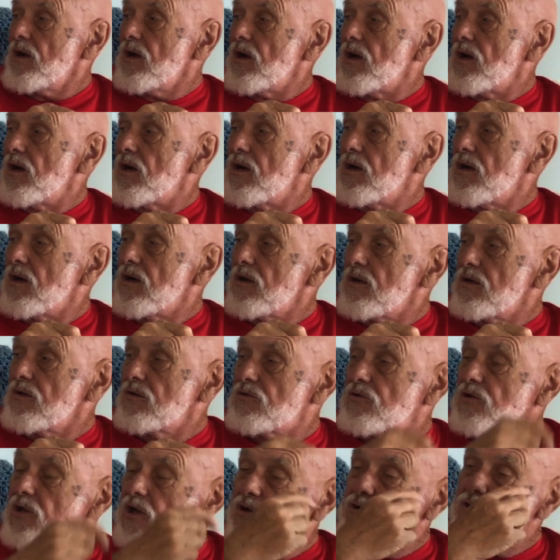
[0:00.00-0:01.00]
uh, and
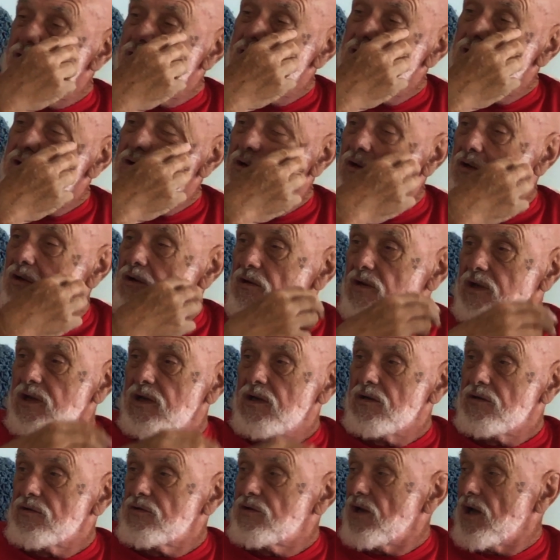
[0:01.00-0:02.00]
says she's going to
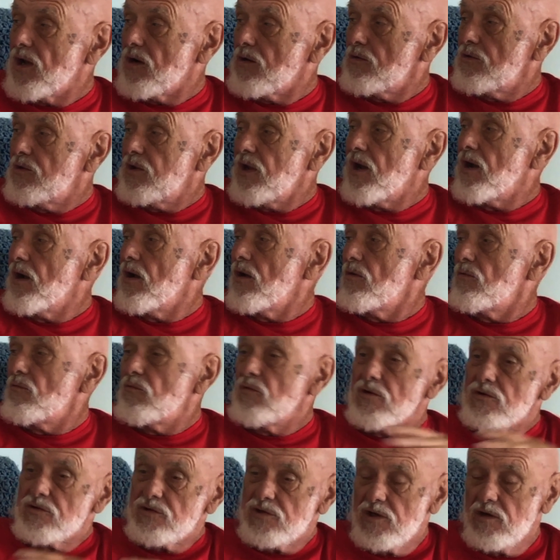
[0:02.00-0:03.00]
lead us out of town.
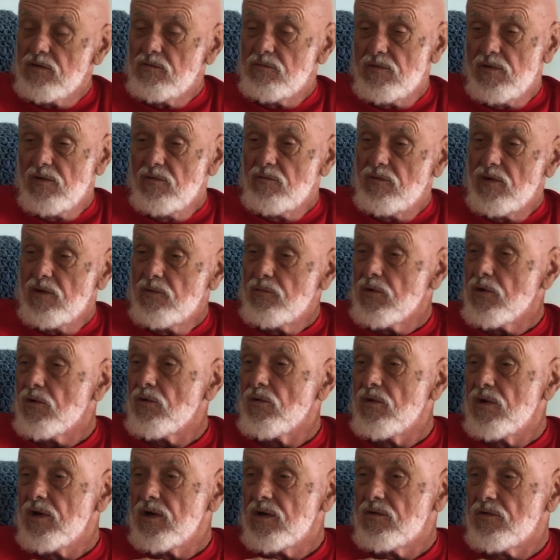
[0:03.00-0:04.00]
Well, she we were
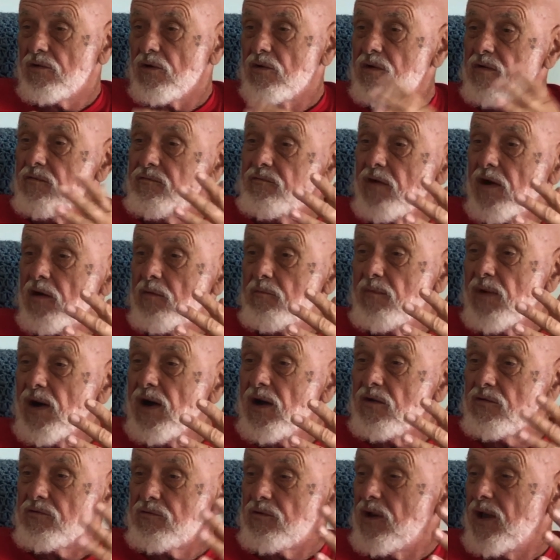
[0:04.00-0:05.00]
going 35
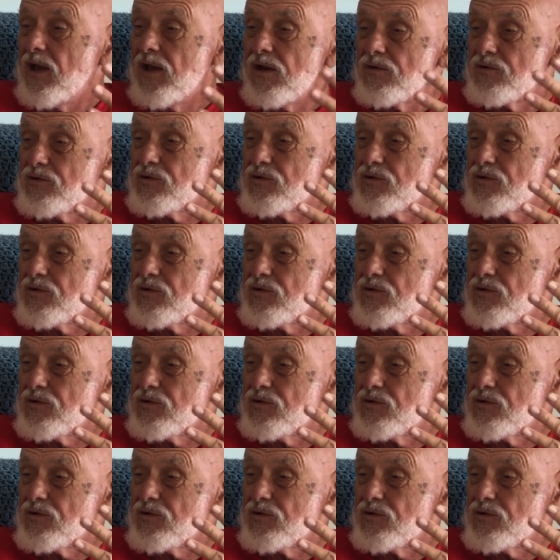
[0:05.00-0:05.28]
miles. We had a